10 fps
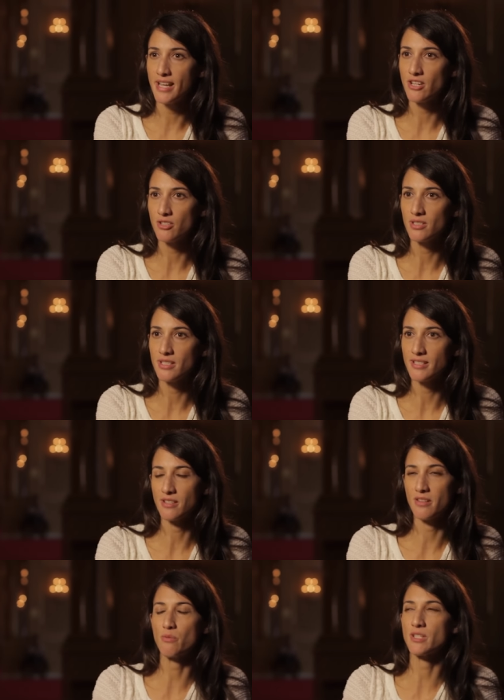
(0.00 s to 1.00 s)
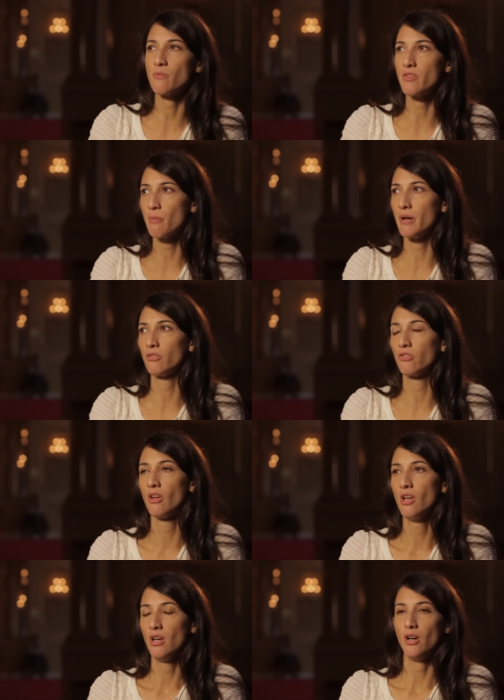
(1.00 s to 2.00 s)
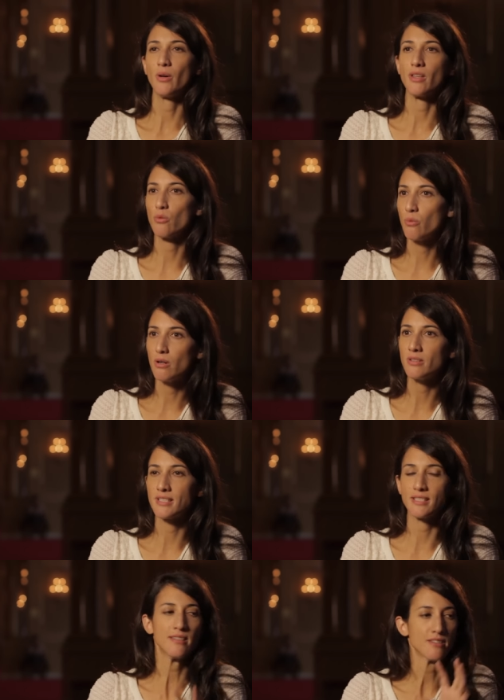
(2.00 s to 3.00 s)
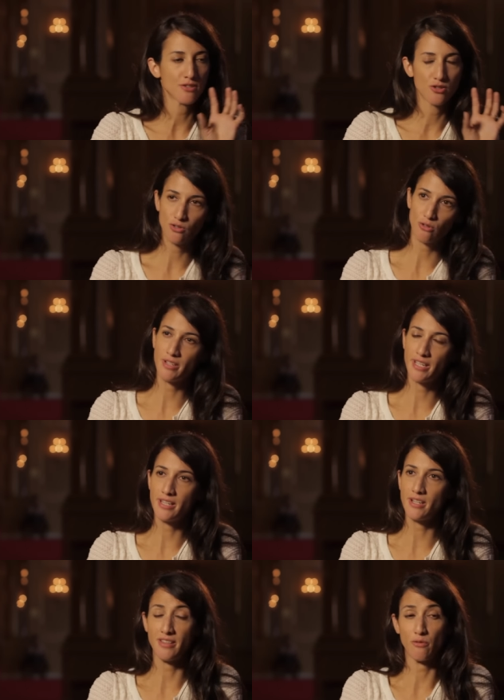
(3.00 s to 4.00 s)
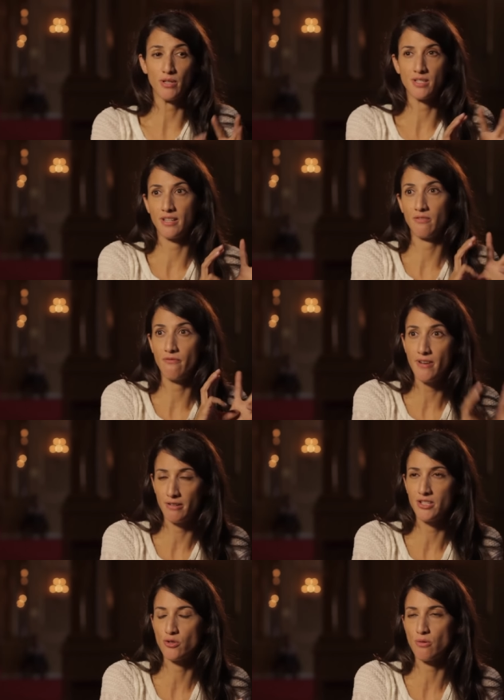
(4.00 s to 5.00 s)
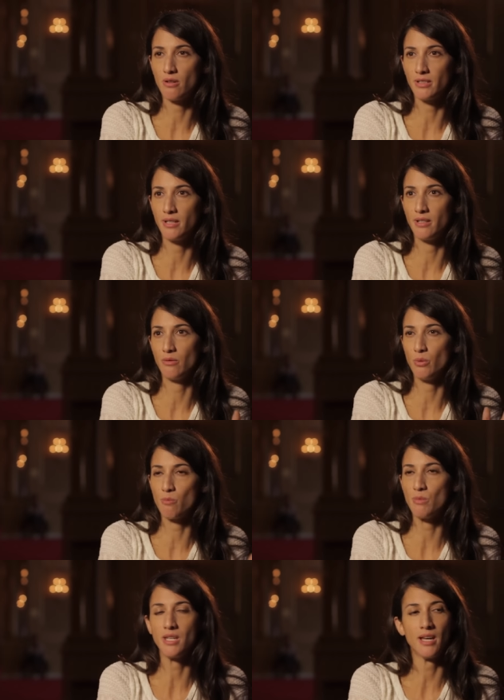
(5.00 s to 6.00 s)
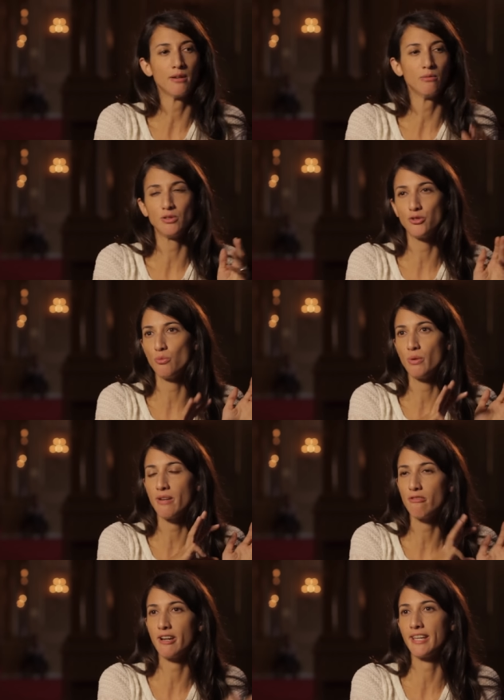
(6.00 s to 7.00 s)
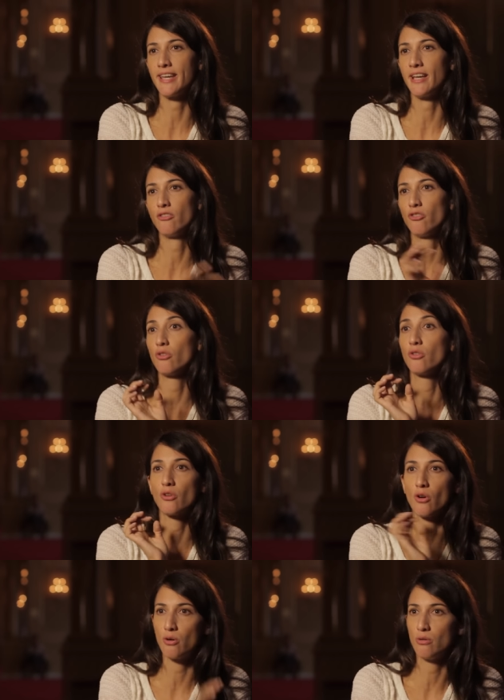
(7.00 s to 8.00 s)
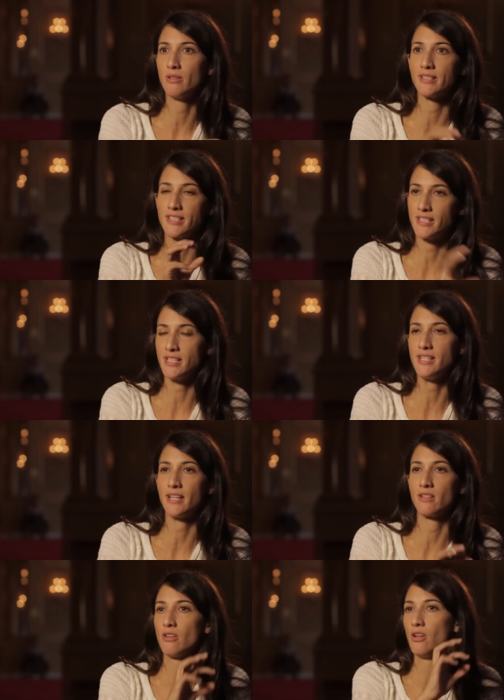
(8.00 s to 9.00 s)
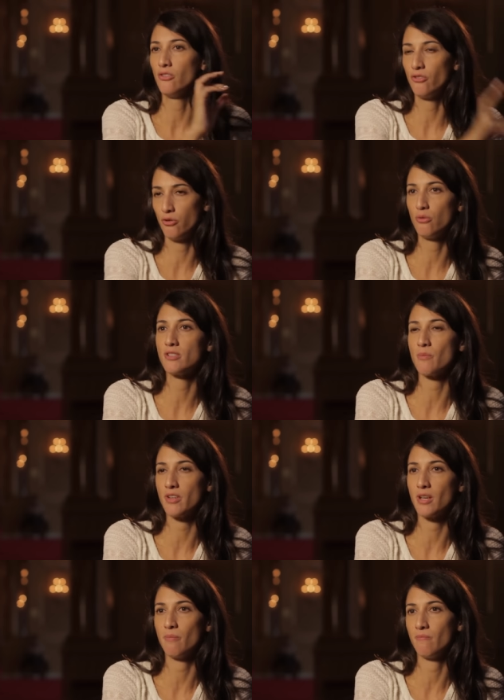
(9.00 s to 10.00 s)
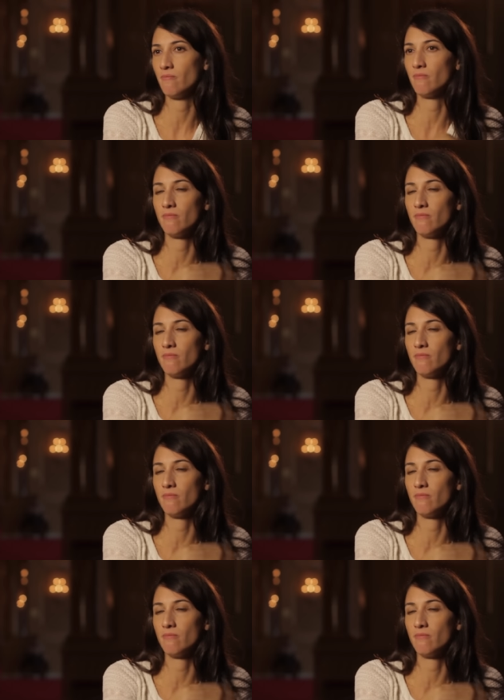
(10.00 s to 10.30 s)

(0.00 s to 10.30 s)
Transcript: Los Angeles. There was something about, okay, the world is, there's a story here that resonates very strongly with me. I will do whatever I can to go and see and do something, a,